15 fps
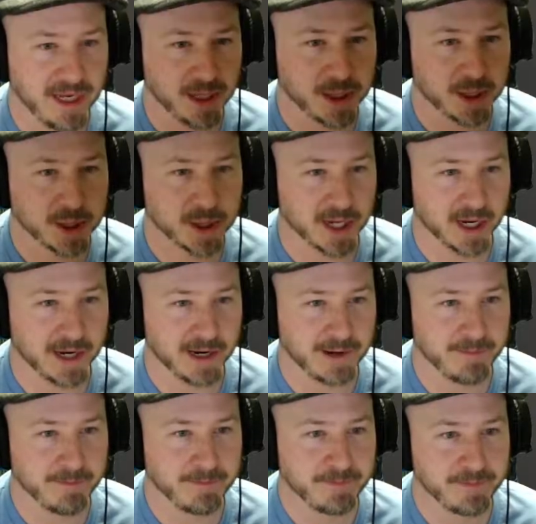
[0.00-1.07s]
each
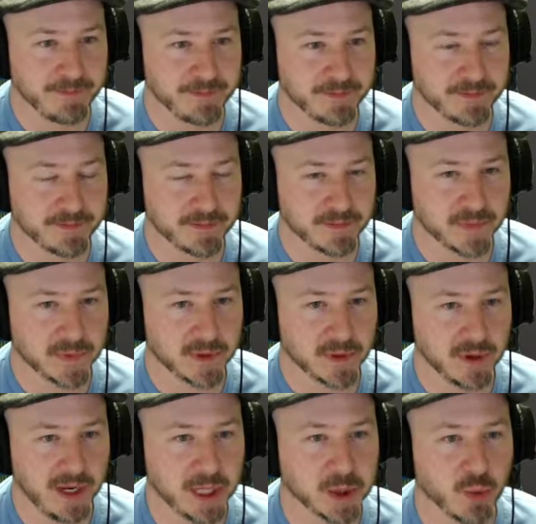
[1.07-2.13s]
wing
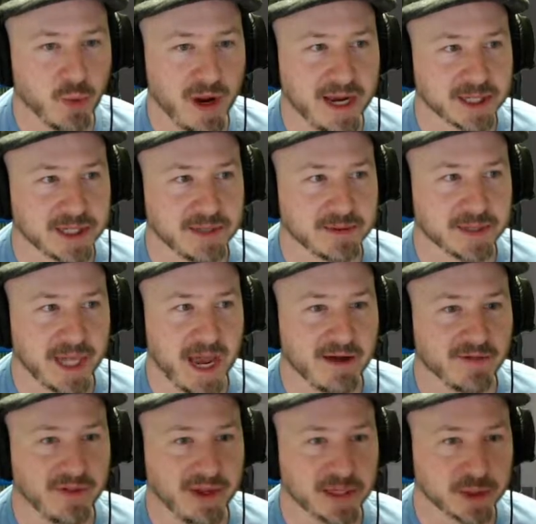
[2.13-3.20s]
seems to
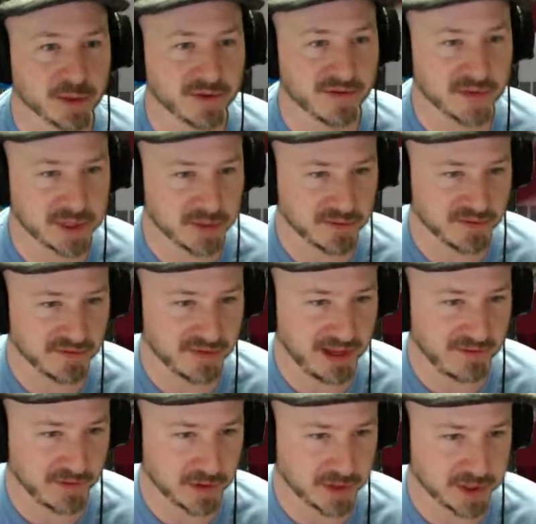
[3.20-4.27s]
have like sort of its own
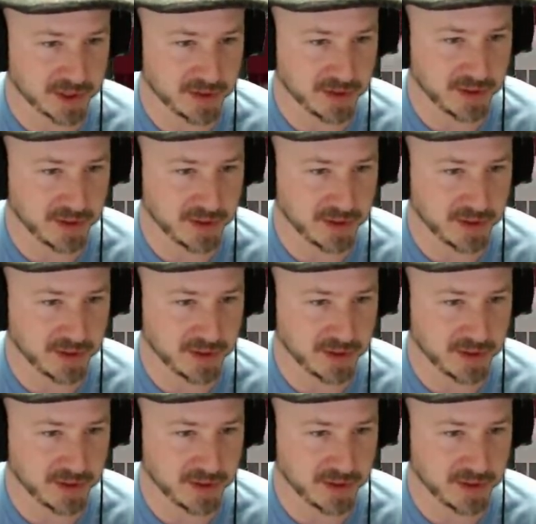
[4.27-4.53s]
flavor. So